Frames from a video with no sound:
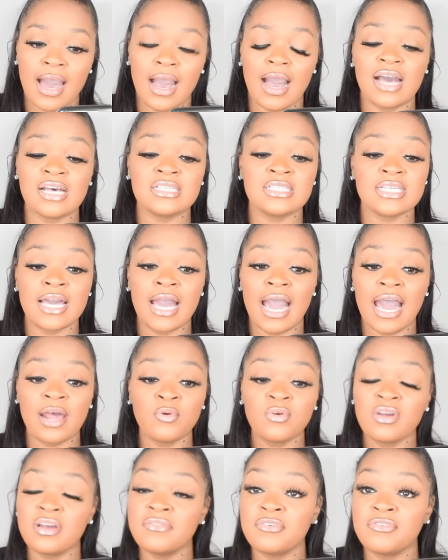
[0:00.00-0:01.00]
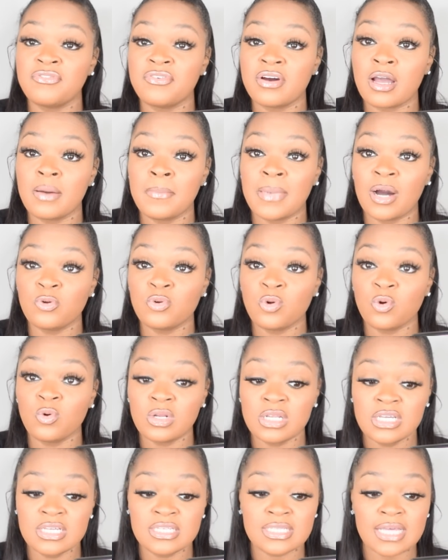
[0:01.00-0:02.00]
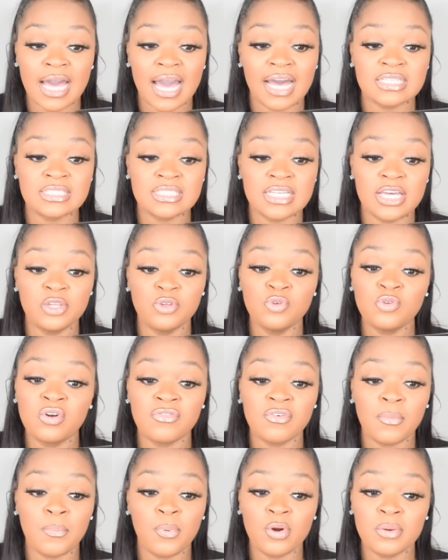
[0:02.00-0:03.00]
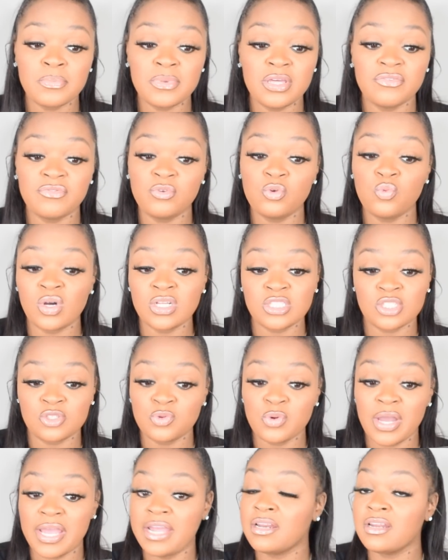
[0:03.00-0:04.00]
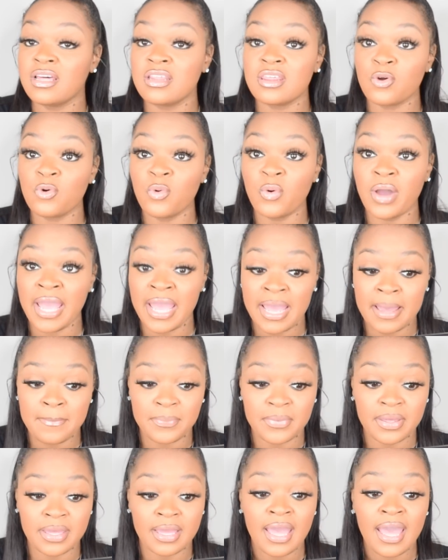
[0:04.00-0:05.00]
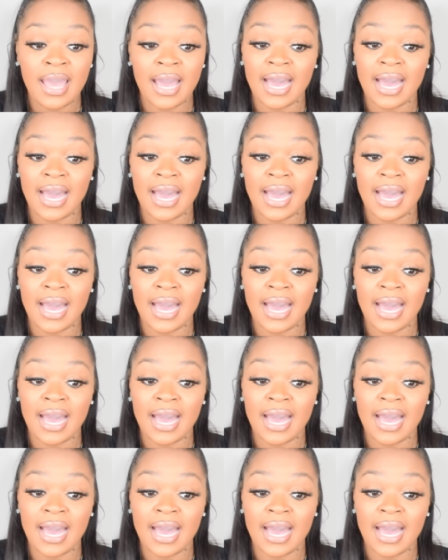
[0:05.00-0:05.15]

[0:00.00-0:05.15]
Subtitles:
I said, I don't give a fuck about no list. I said, you could report me if you want to. Ain't nothing going to happen.